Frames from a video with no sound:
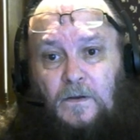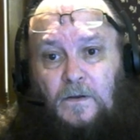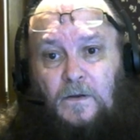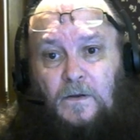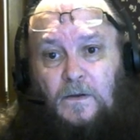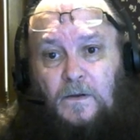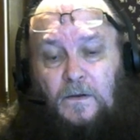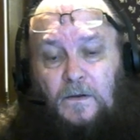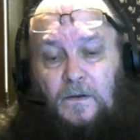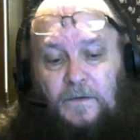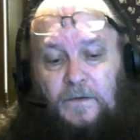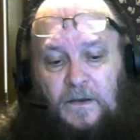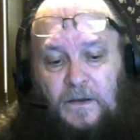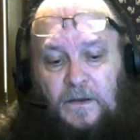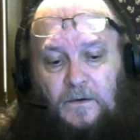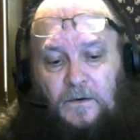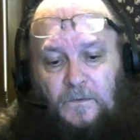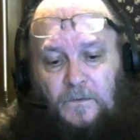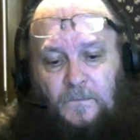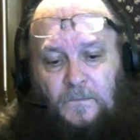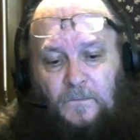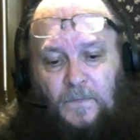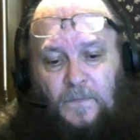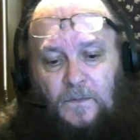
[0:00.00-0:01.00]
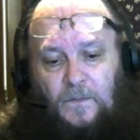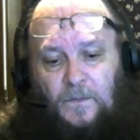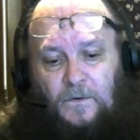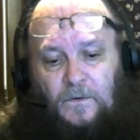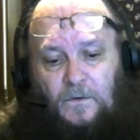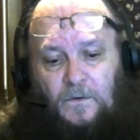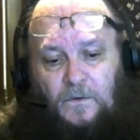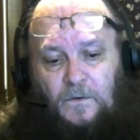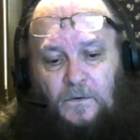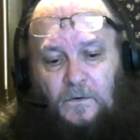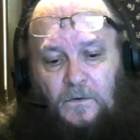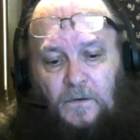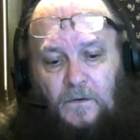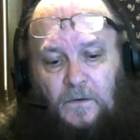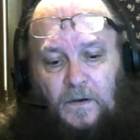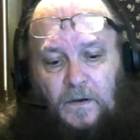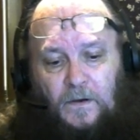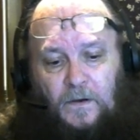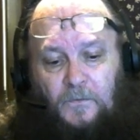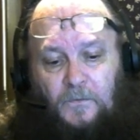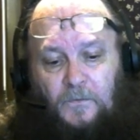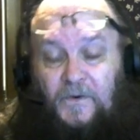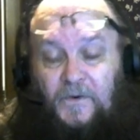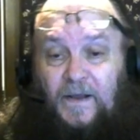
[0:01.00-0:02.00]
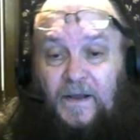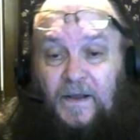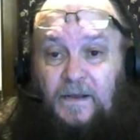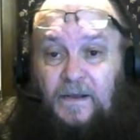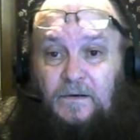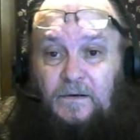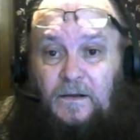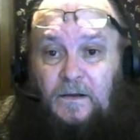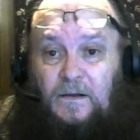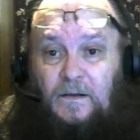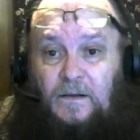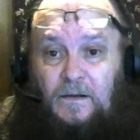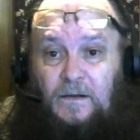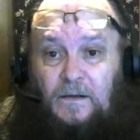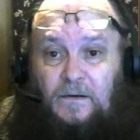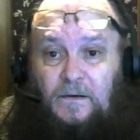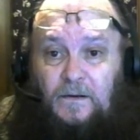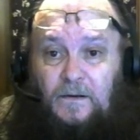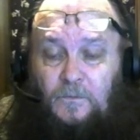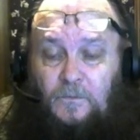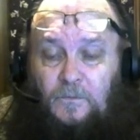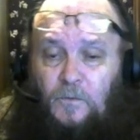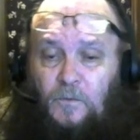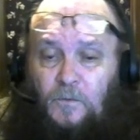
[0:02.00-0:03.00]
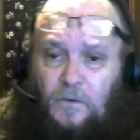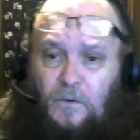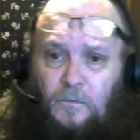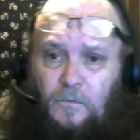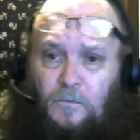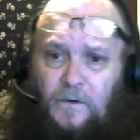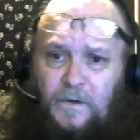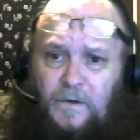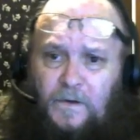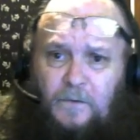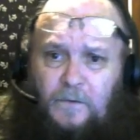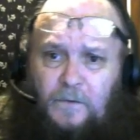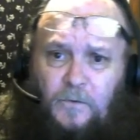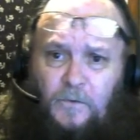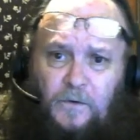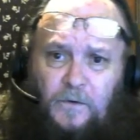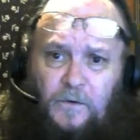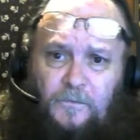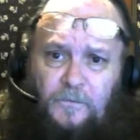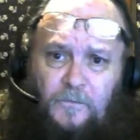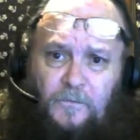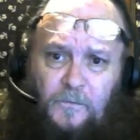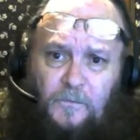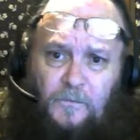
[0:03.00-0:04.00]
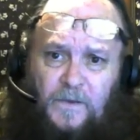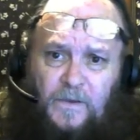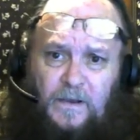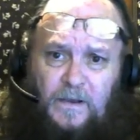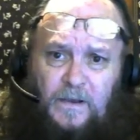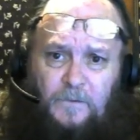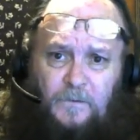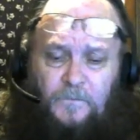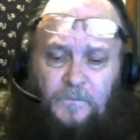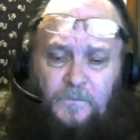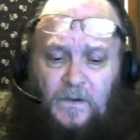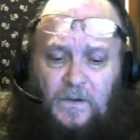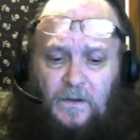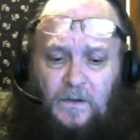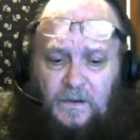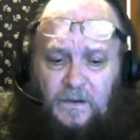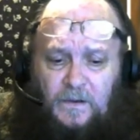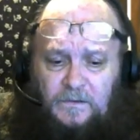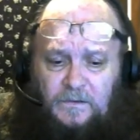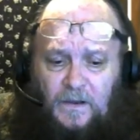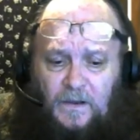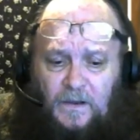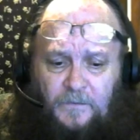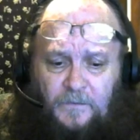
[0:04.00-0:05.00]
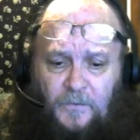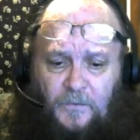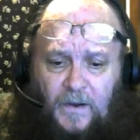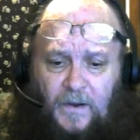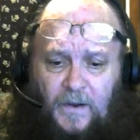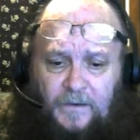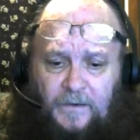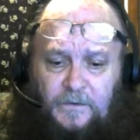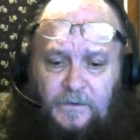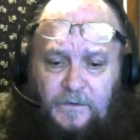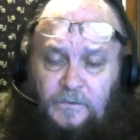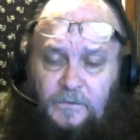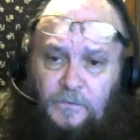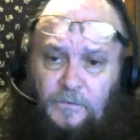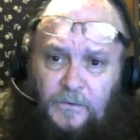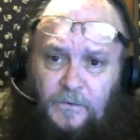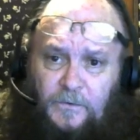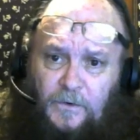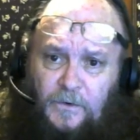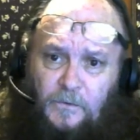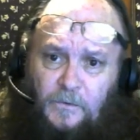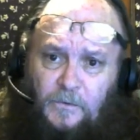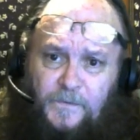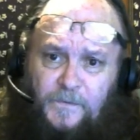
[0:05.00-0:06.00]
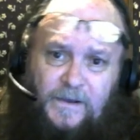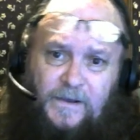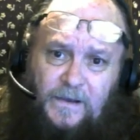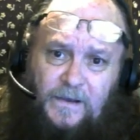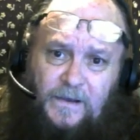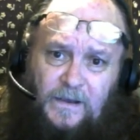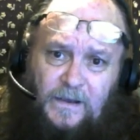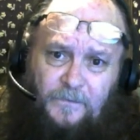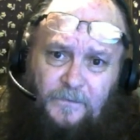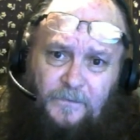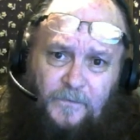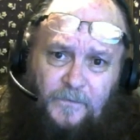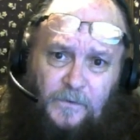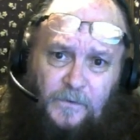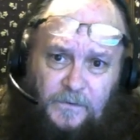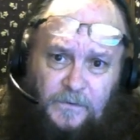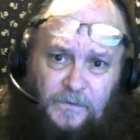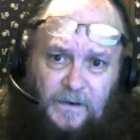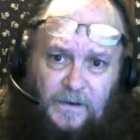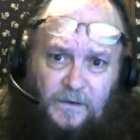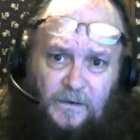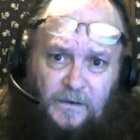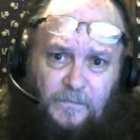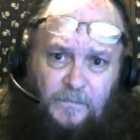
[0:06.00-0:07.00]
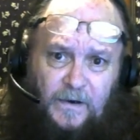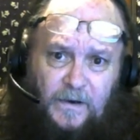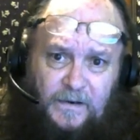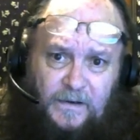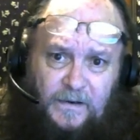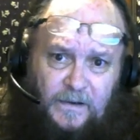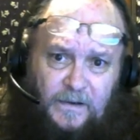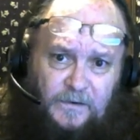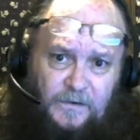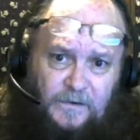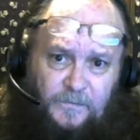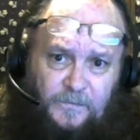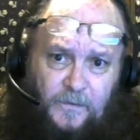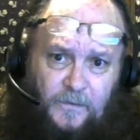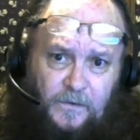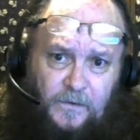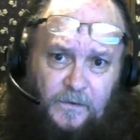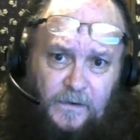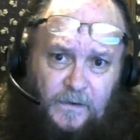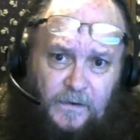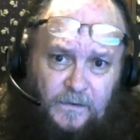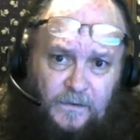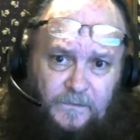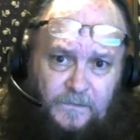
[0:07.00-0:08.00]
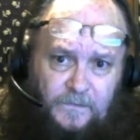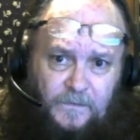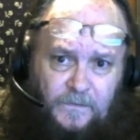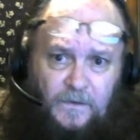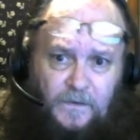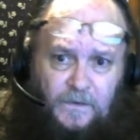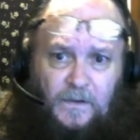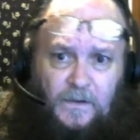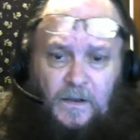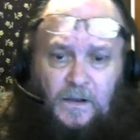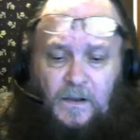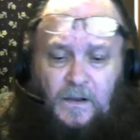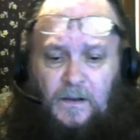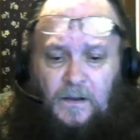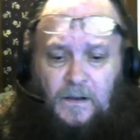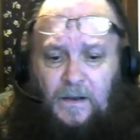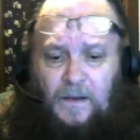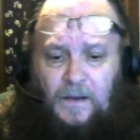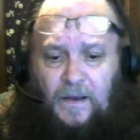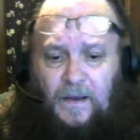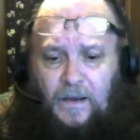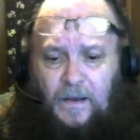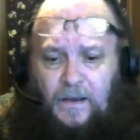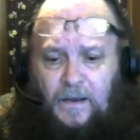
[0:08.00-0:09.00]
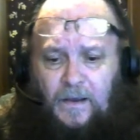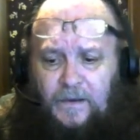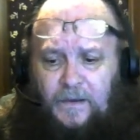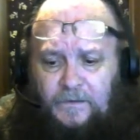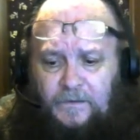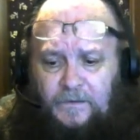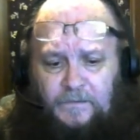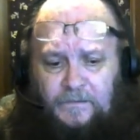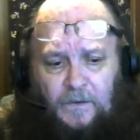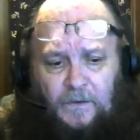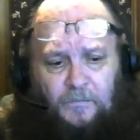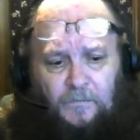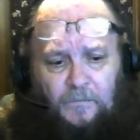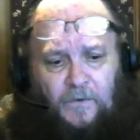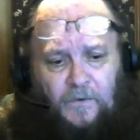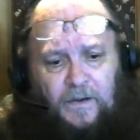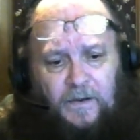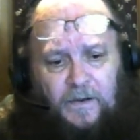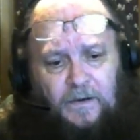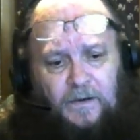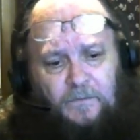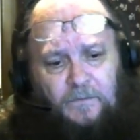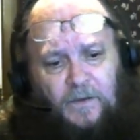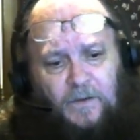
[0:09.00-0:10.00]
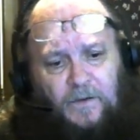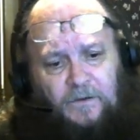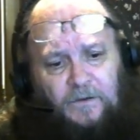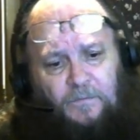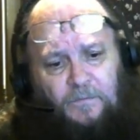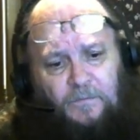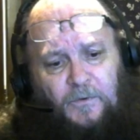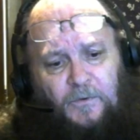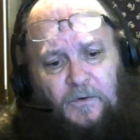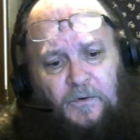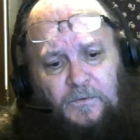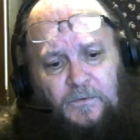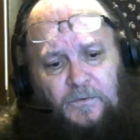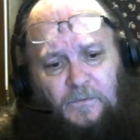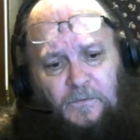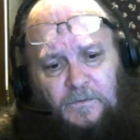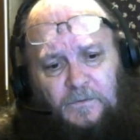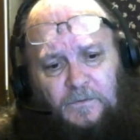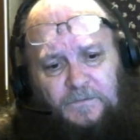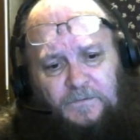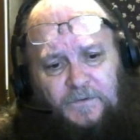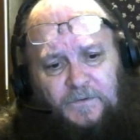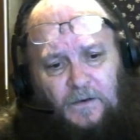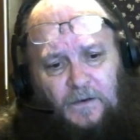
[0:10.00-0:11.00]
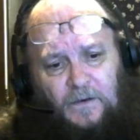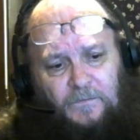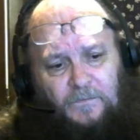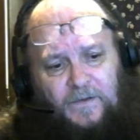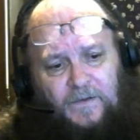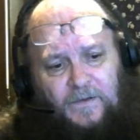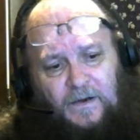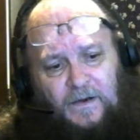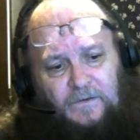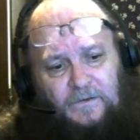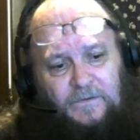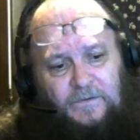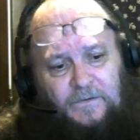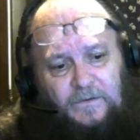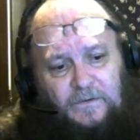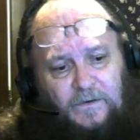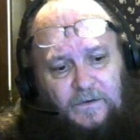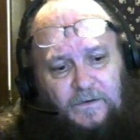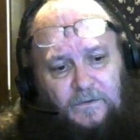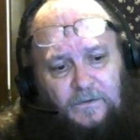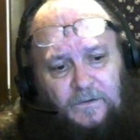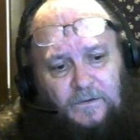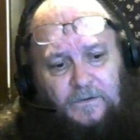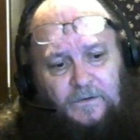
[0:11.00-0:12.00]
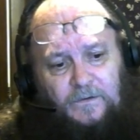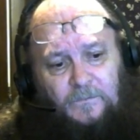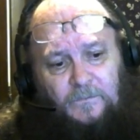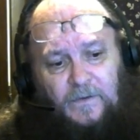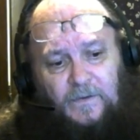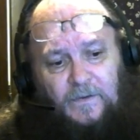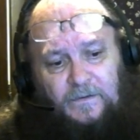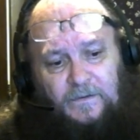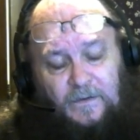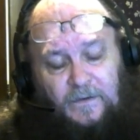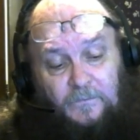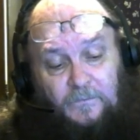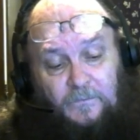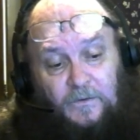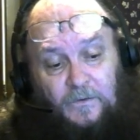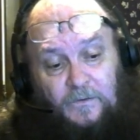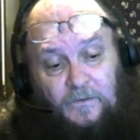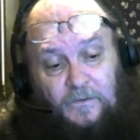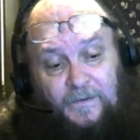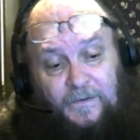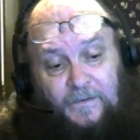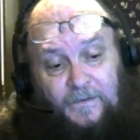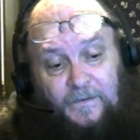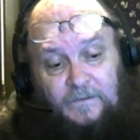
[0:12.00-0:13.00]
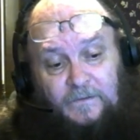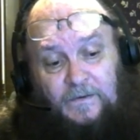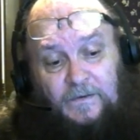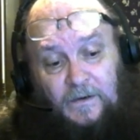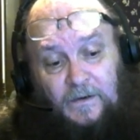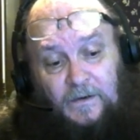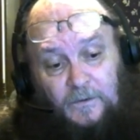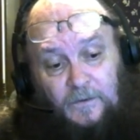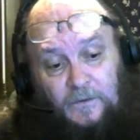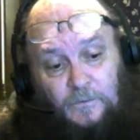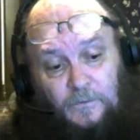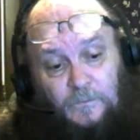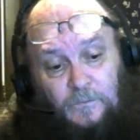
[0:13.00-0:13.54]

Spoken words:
Now, what I did and what really worked for me is I practiced with OBE first, out of body experience. I separated my spiritual self, kind of sit there and looked at myself. I thought, now that's kind of cool.